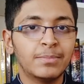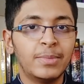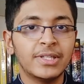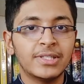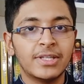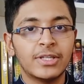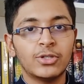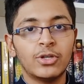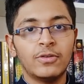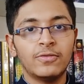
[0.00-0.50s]

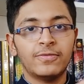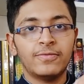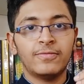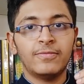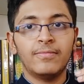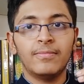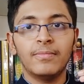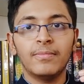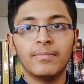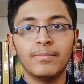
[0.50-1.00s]
business of
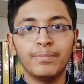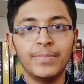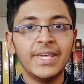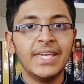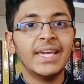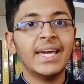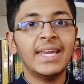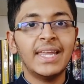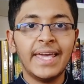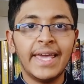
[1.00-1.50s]

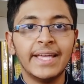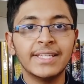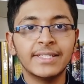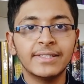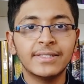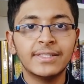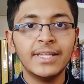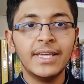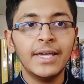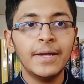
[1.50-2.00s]
being an
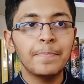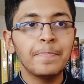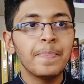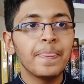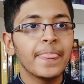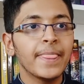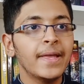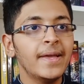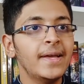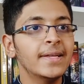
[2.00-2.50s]
agency
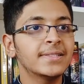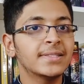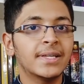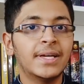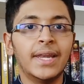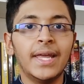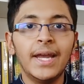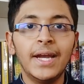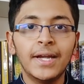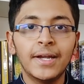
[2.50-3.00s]
is
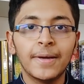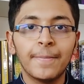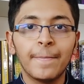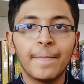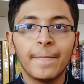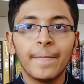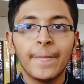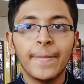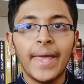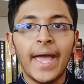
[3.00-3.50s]
great
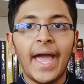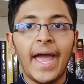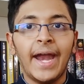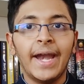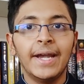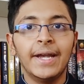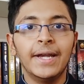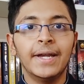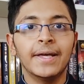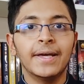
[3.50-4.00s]

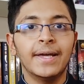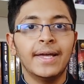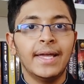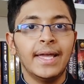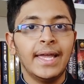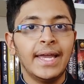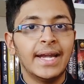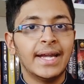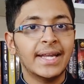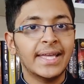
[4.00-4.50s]
and
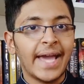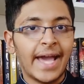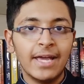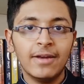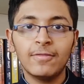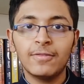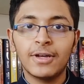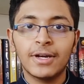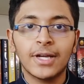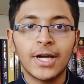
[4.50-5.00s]
it
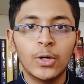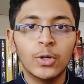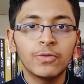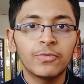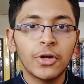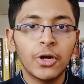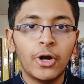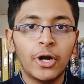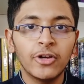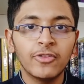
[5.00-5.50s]
can work out
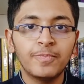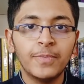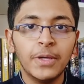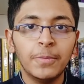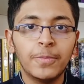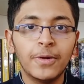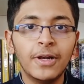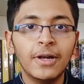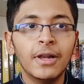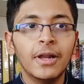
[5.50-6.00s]
for a lot of
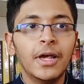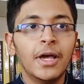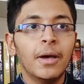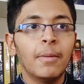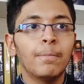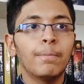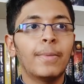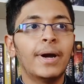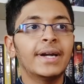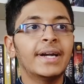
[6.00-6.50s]
people,
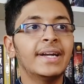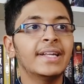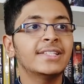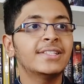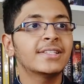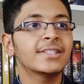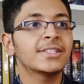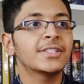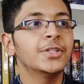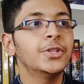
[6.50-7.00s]
but it is
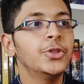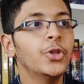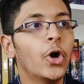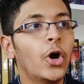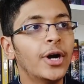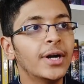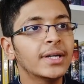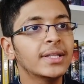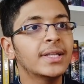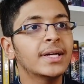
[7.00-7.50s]
just
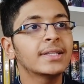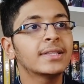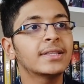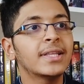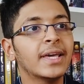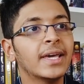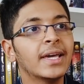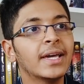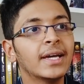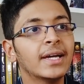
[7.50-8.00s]
not the
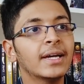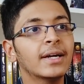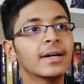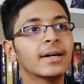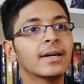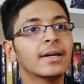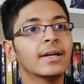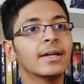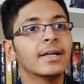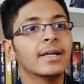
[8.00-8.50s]
thing
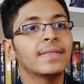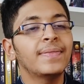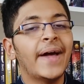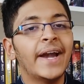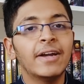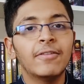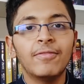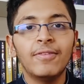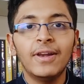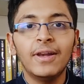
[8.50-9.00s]

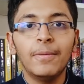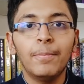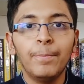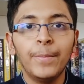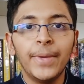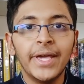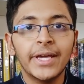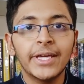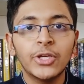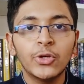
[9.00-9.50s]
that will
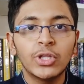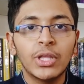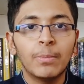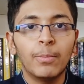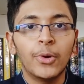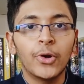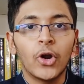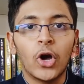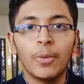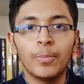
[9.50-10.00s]
make you the
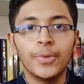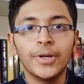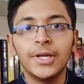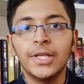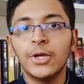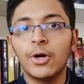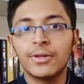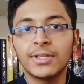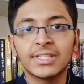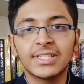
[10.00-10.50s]

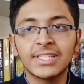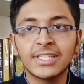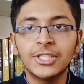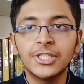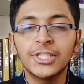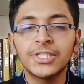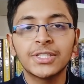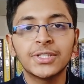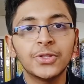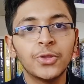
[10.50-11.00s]
monopoly, or this is
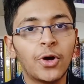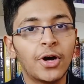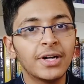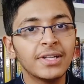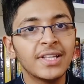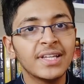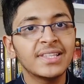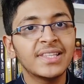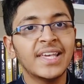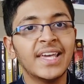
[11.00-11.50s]
just not
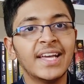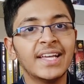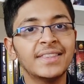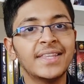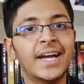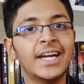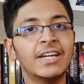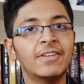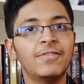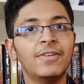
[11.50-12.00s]
the thing
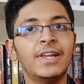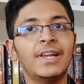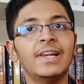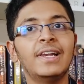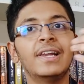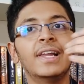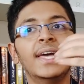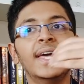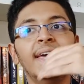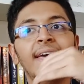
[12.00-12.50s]
that will